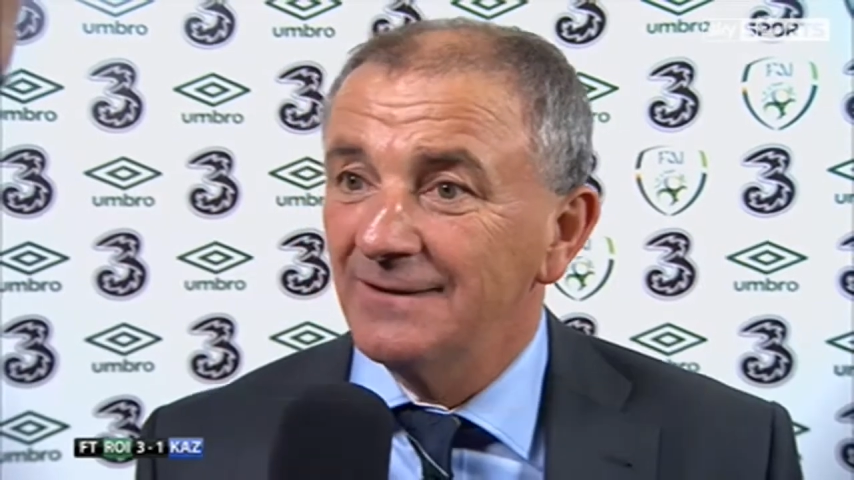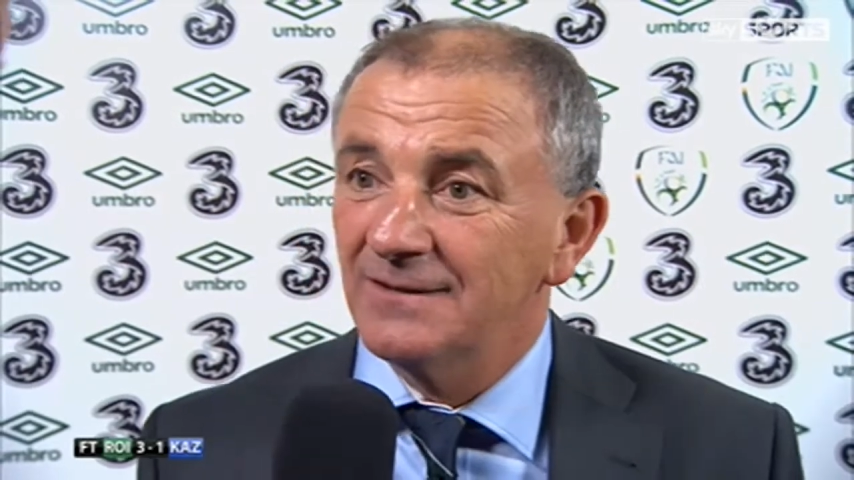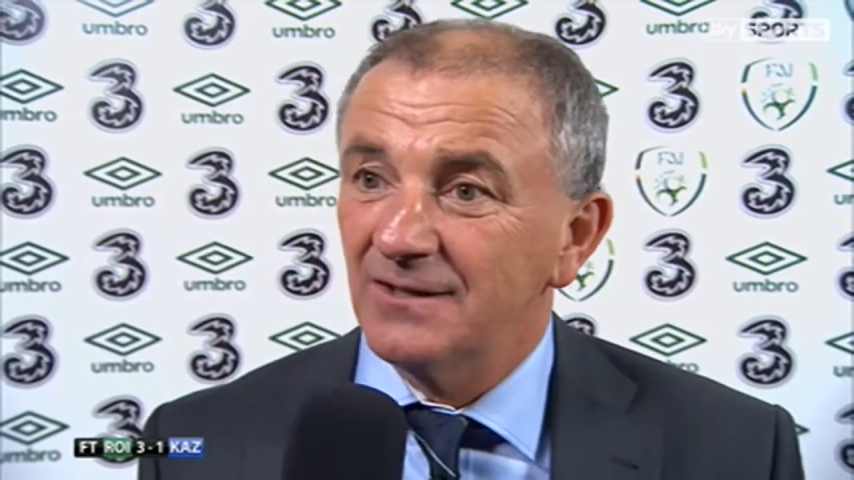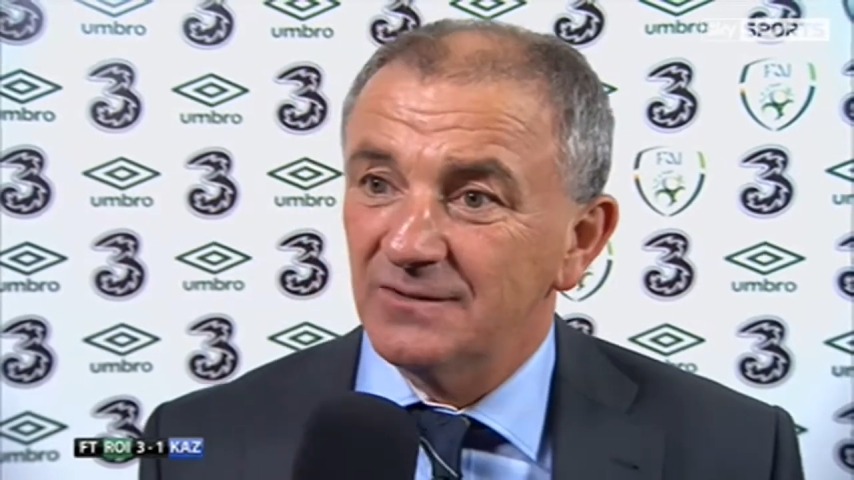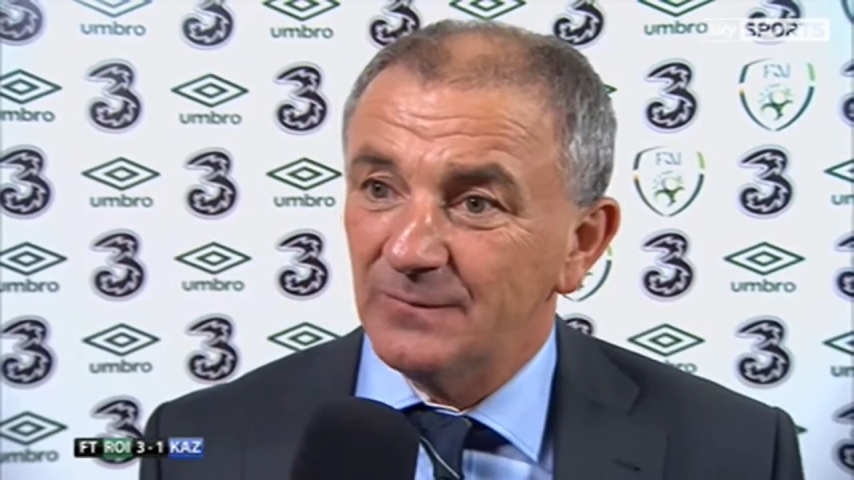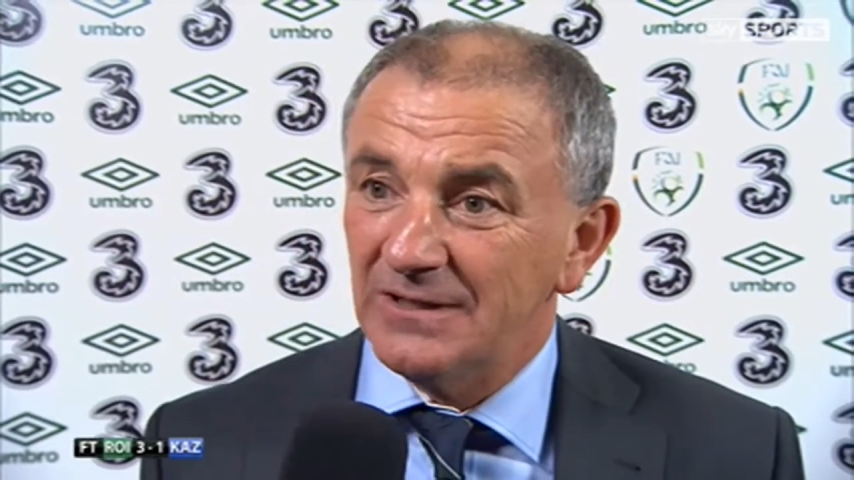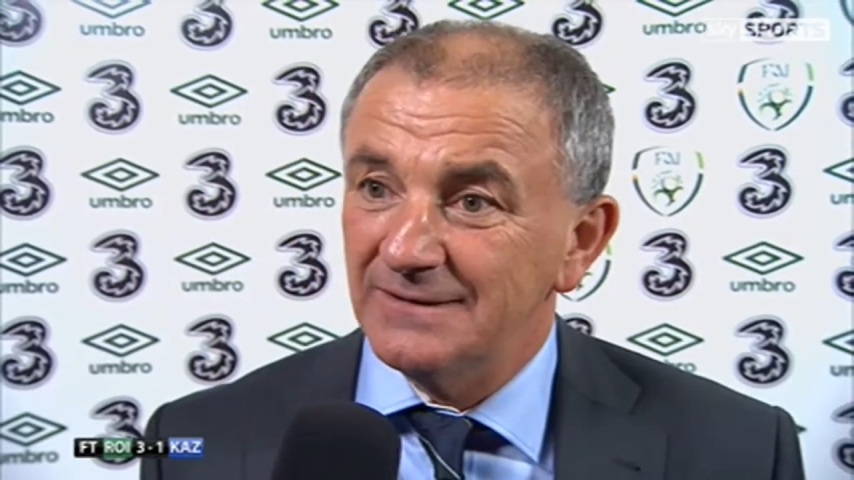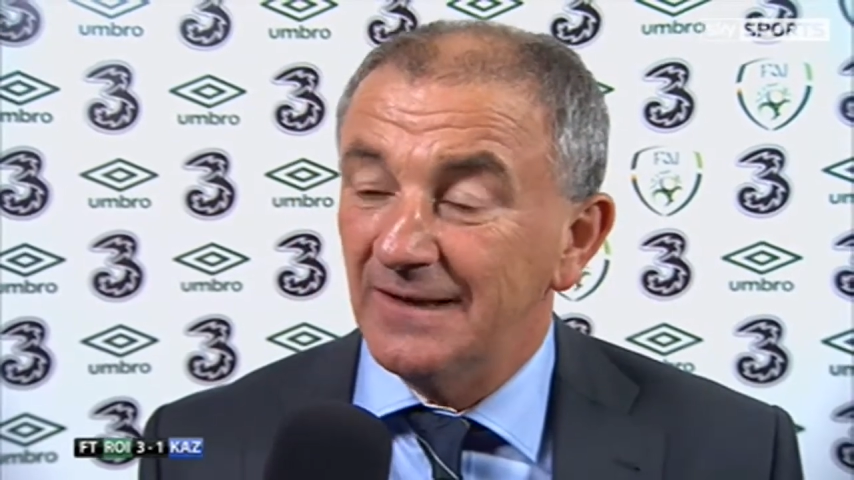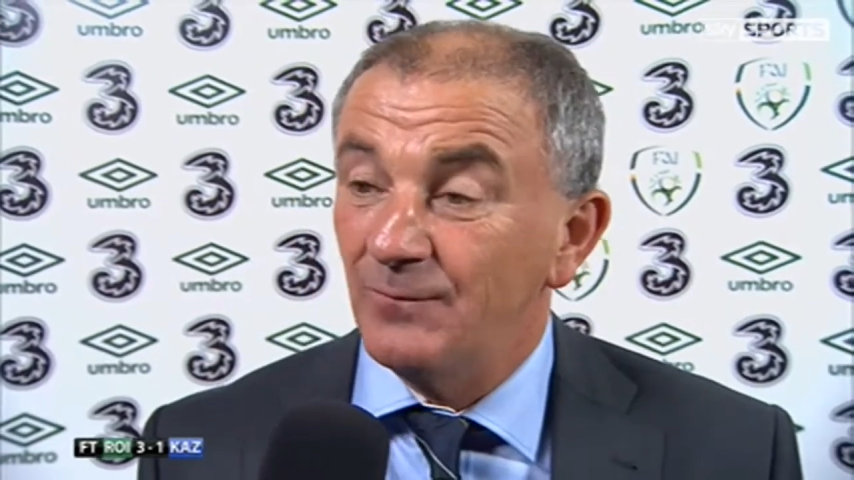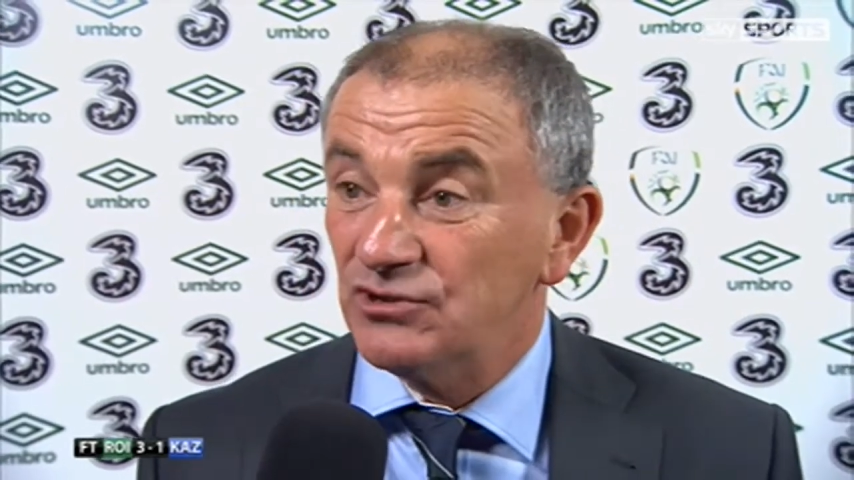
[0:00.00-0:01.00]
They got the ball
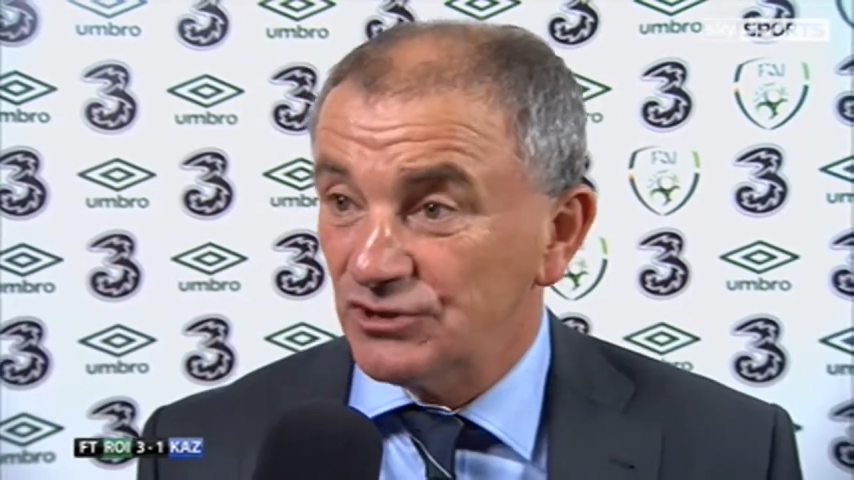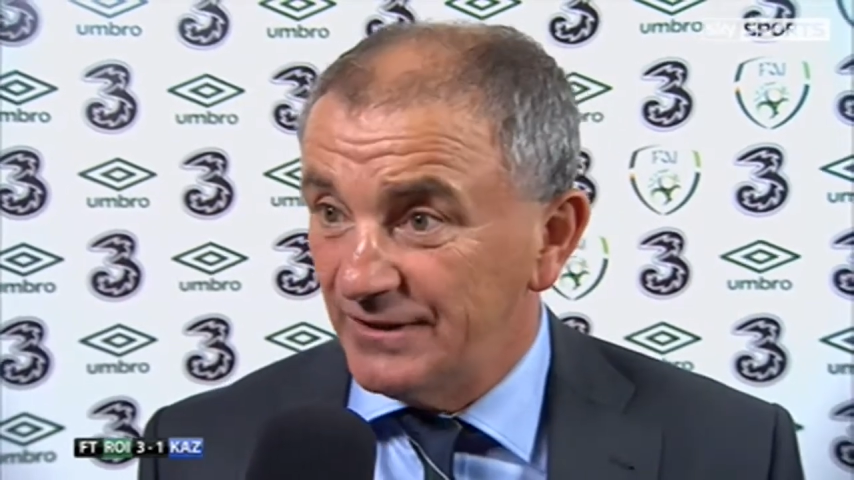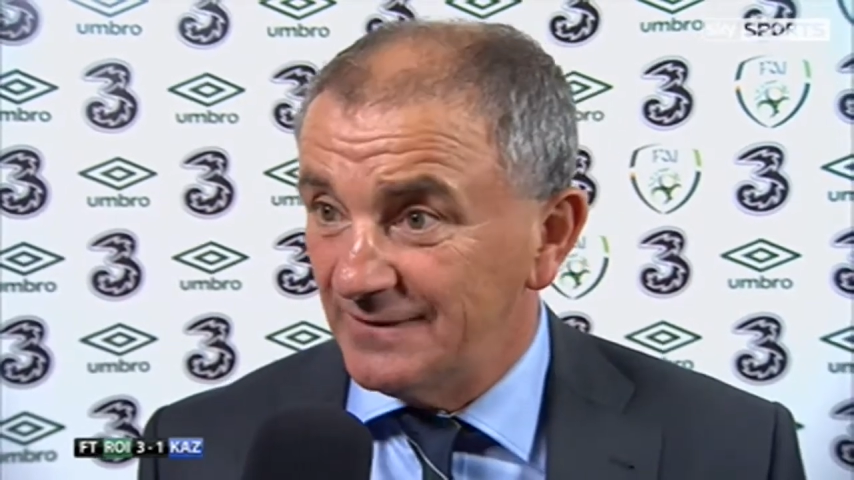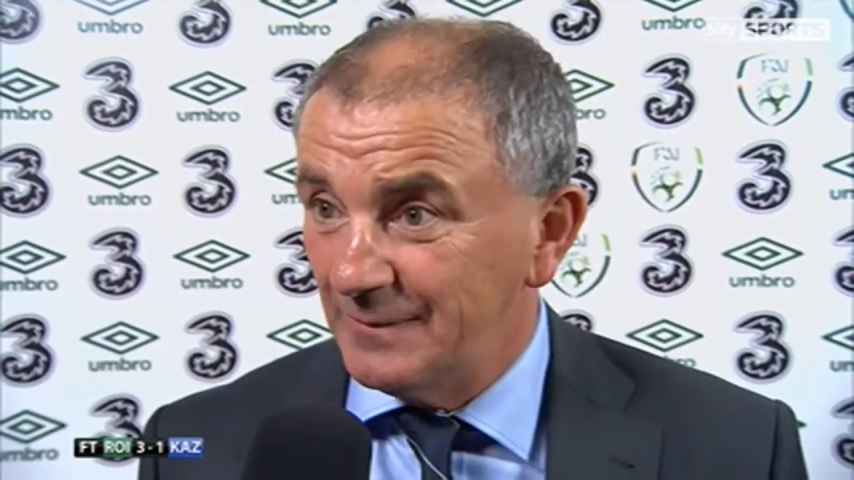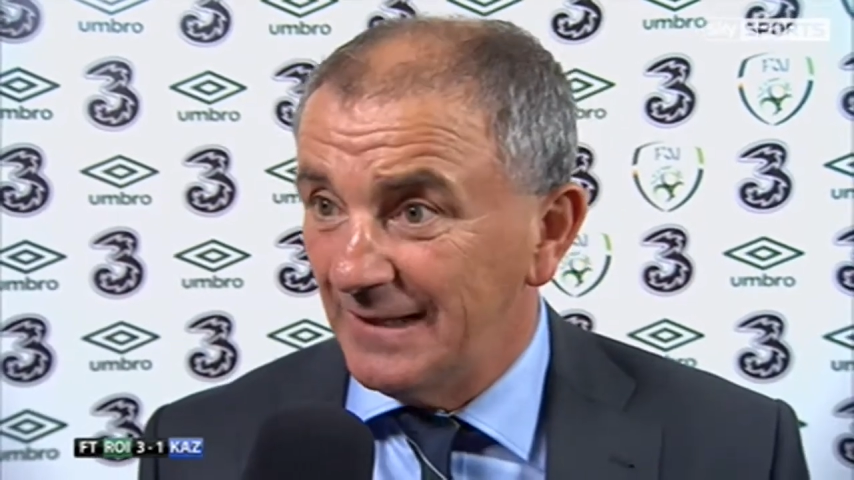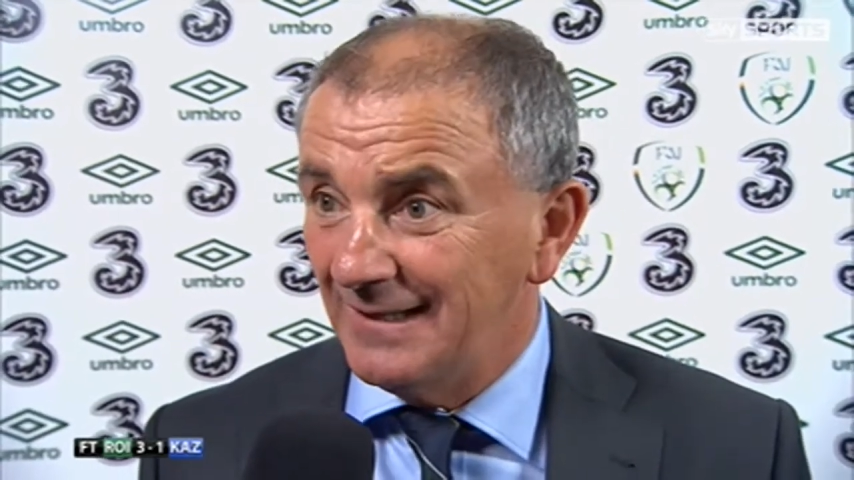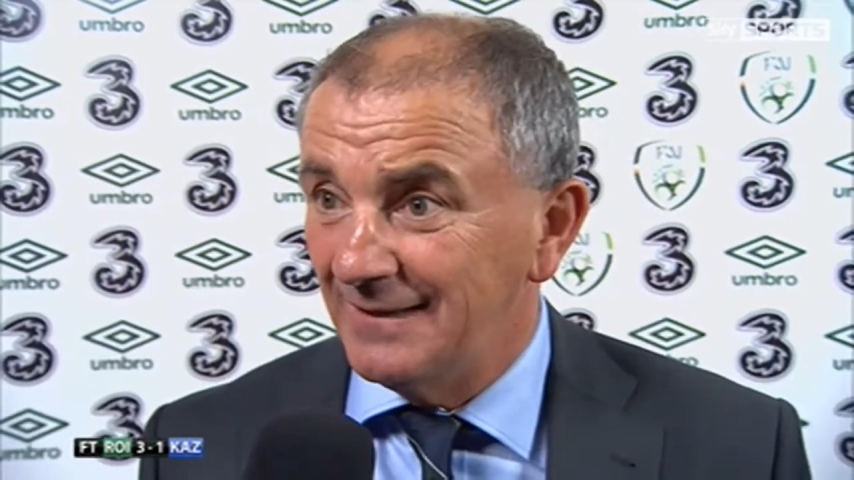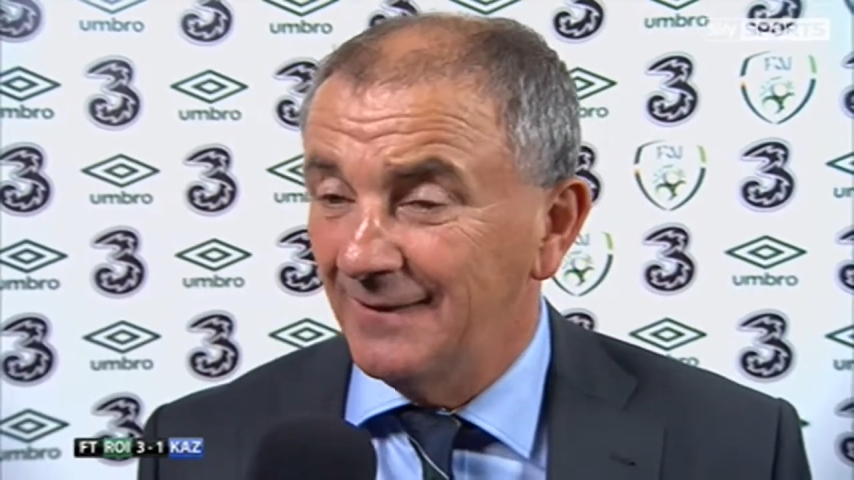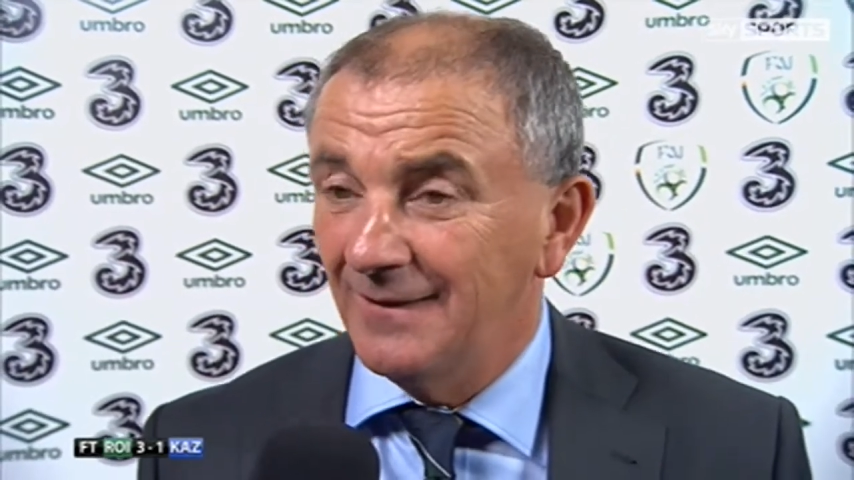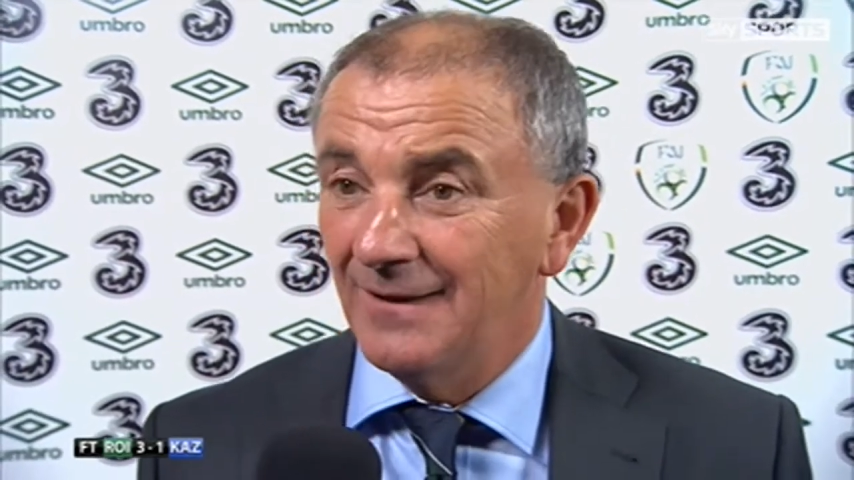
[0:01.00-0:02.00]
down. We tried to play.